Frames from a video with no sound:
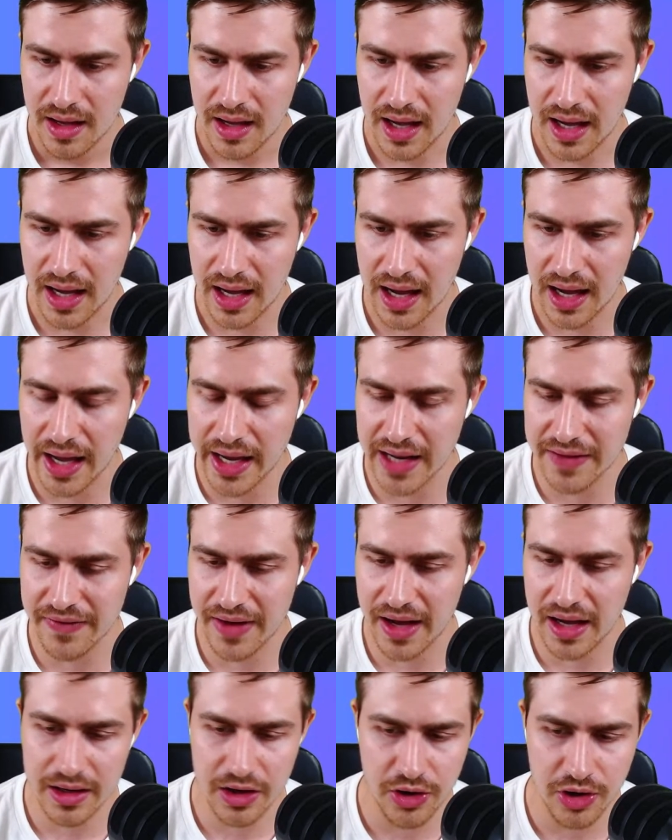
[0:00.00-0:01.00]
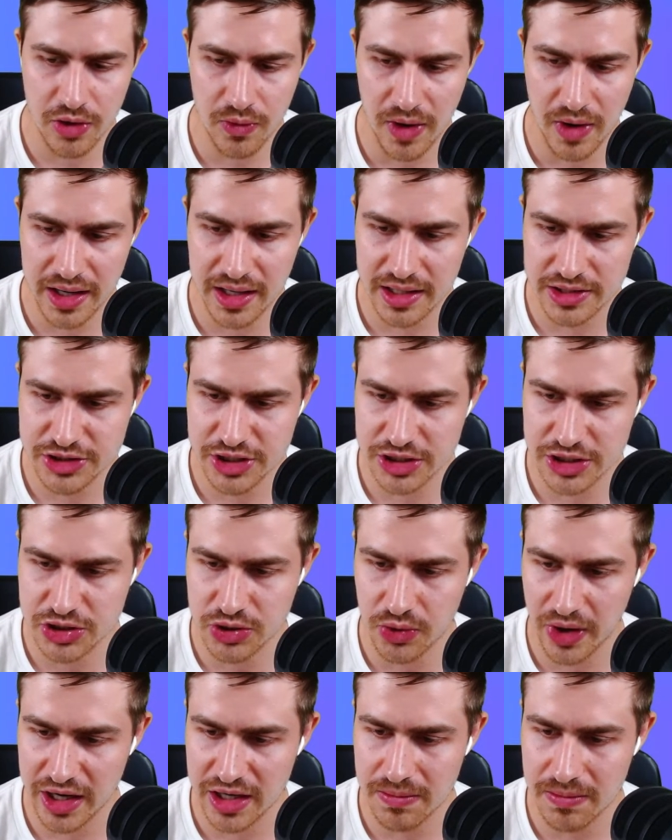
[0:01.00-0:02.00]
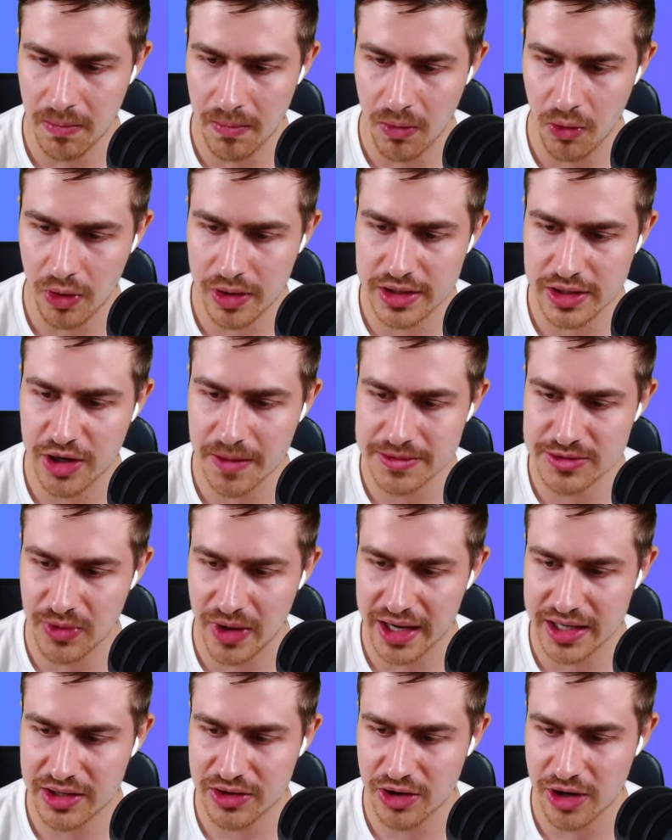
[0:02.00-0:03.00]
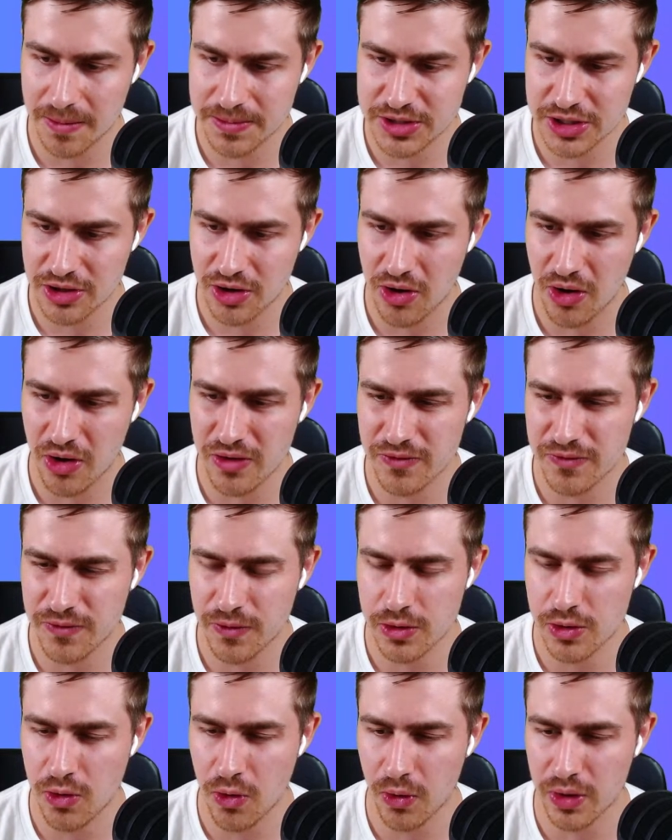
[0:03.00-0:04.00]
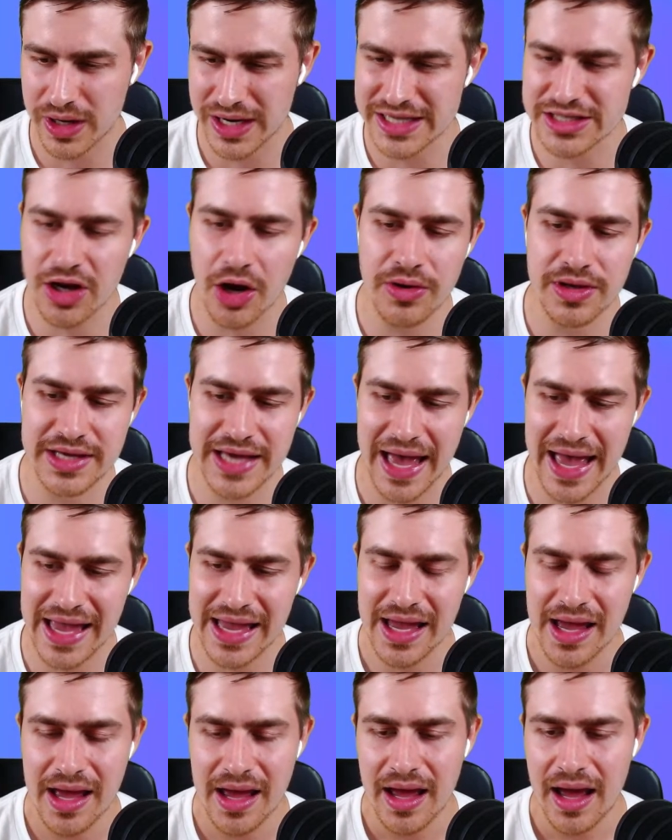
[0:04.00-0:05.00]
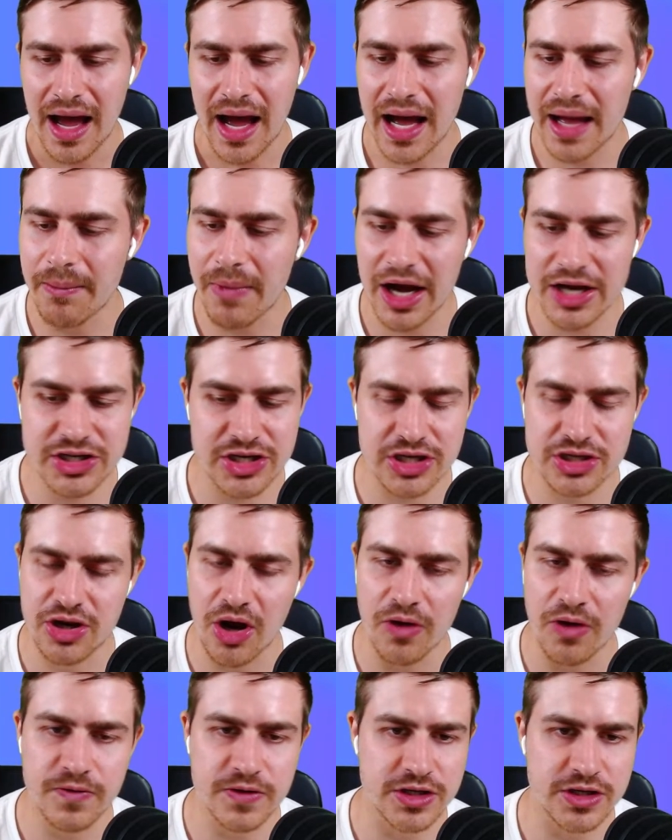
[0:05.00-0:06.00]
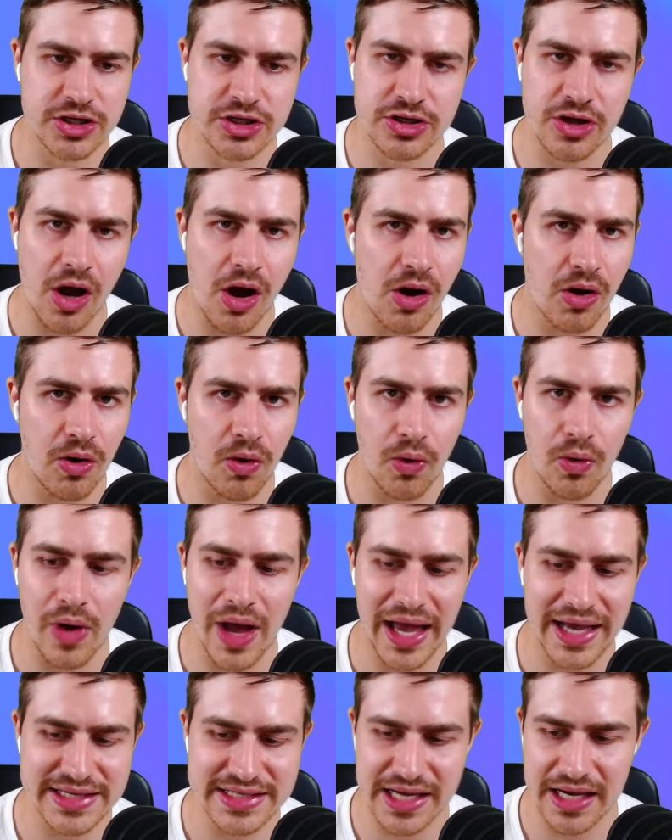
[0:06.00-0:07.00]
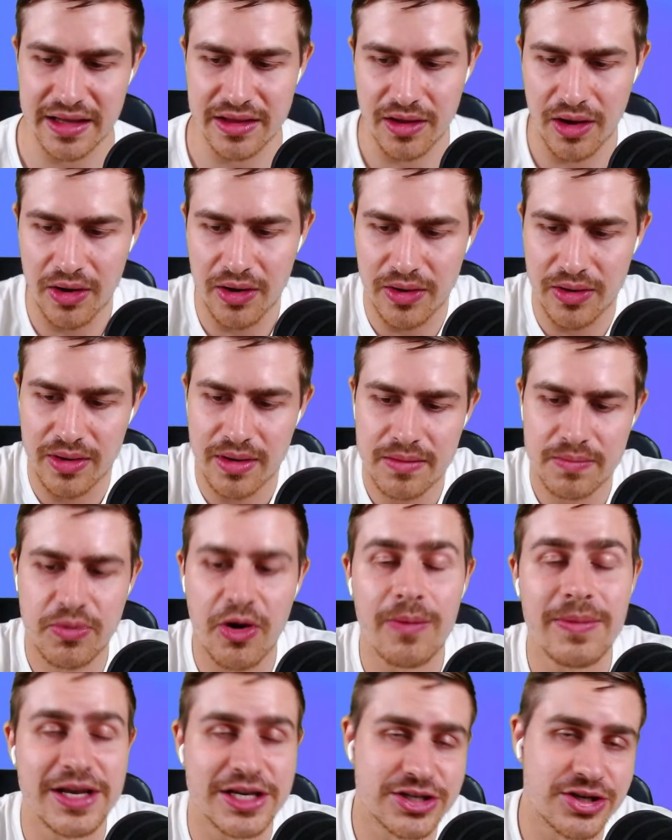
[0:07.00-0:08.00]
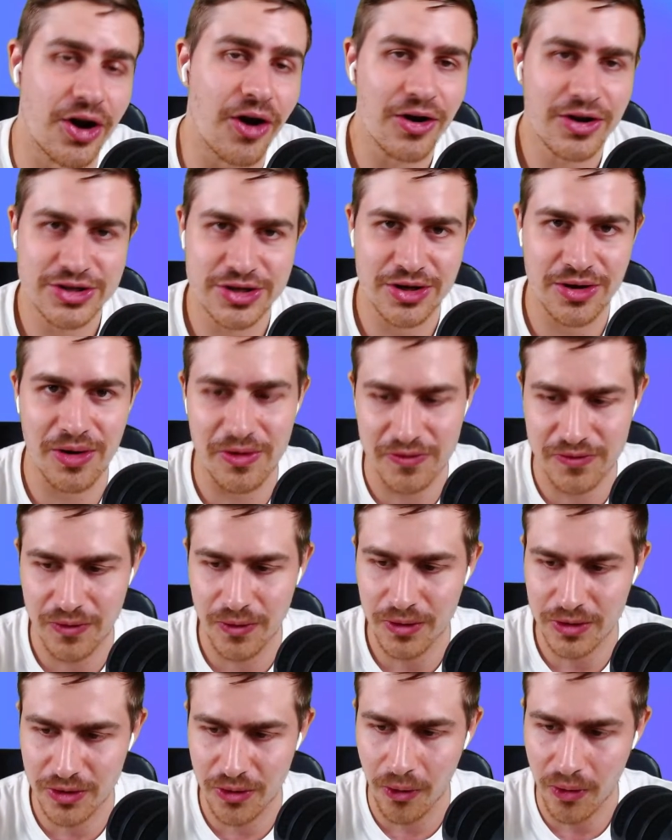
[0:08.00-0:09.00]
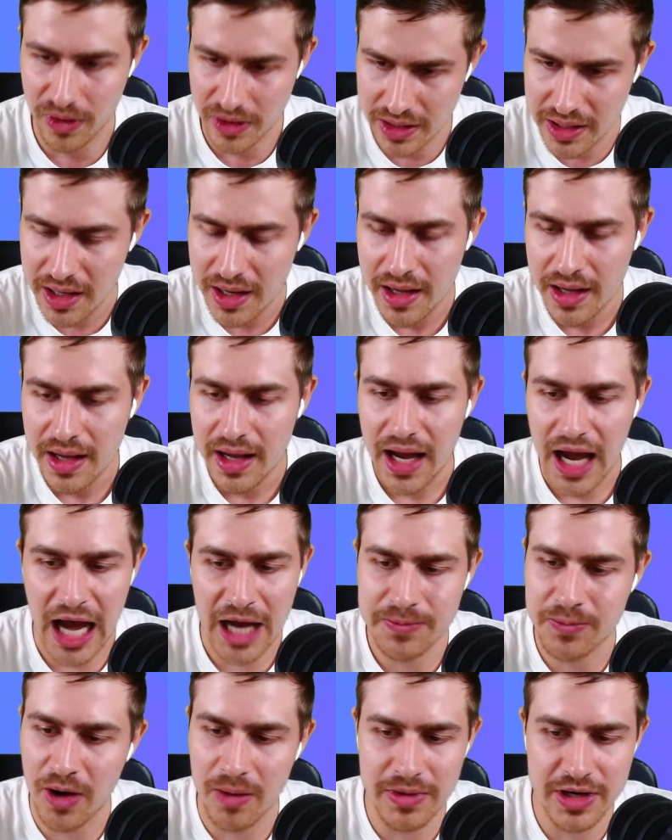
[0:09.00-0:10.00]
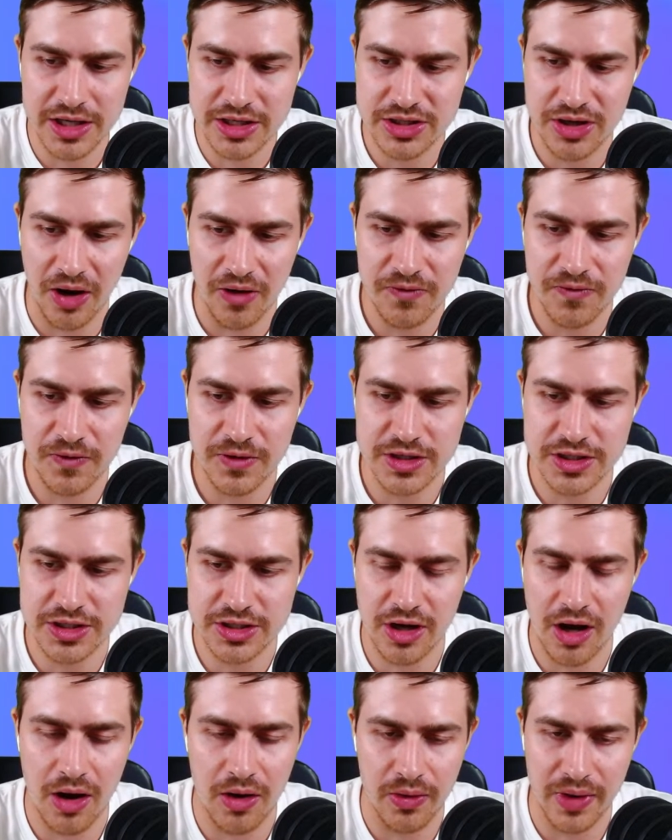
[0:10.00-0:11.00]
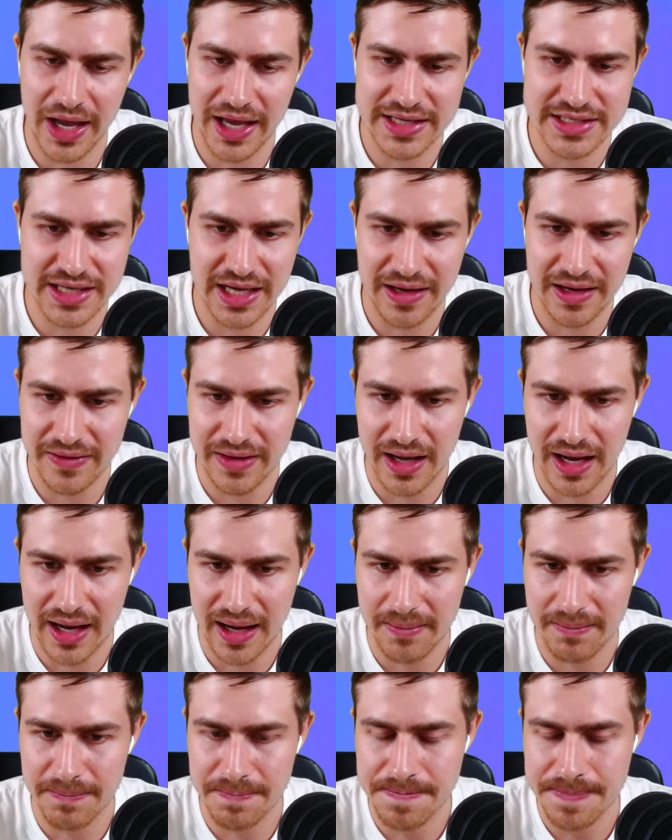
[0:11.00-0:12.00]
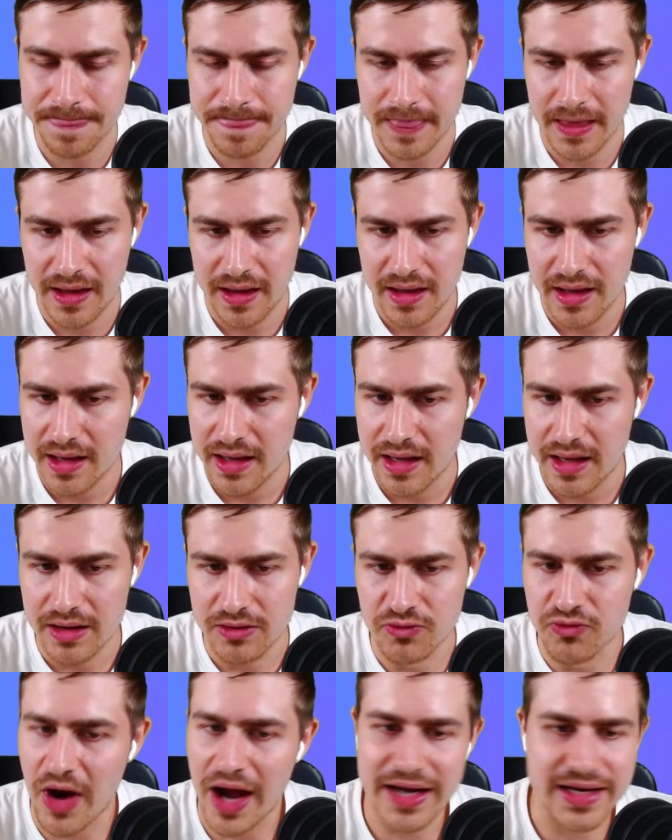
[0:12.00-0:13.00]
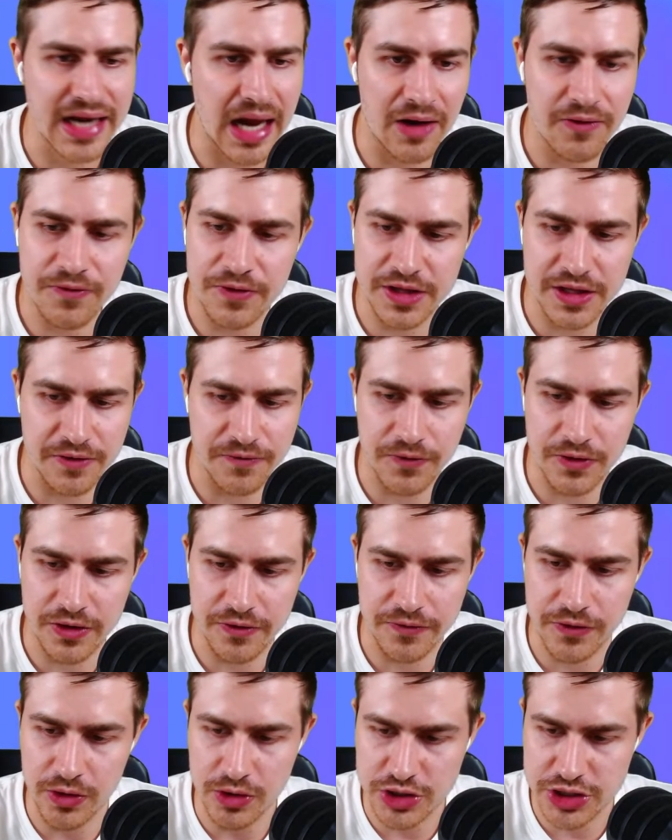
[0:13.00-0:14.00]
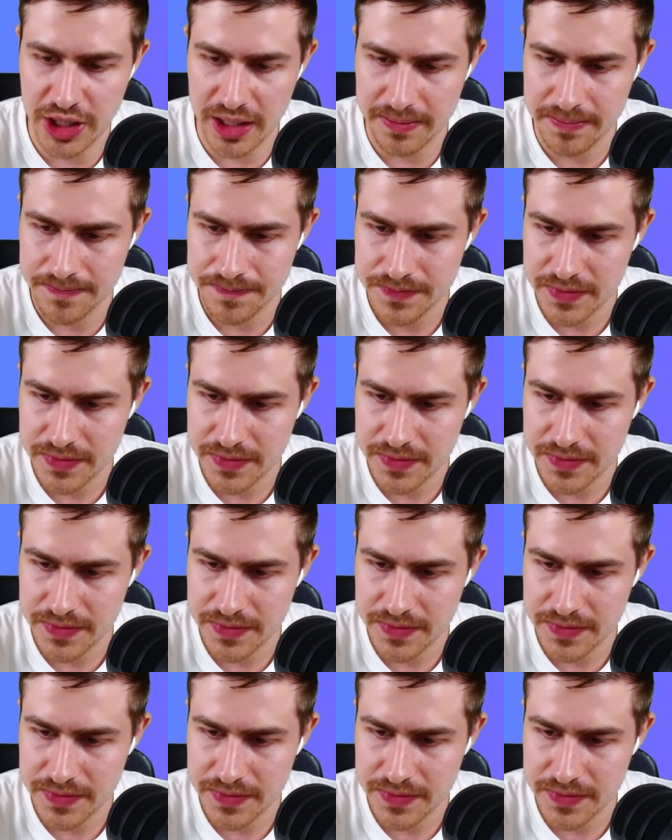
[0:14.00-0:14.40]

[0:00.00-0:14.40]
Hi Dev, hi Gunnar1, just joined. Morgan Gibbs White, good option. Can't afford Gordon. He's okay. I might just go for Saul or Eze though. Probably Saul because you can't afford Gordon. I'd probably just go for Saul or Eze right now for the future.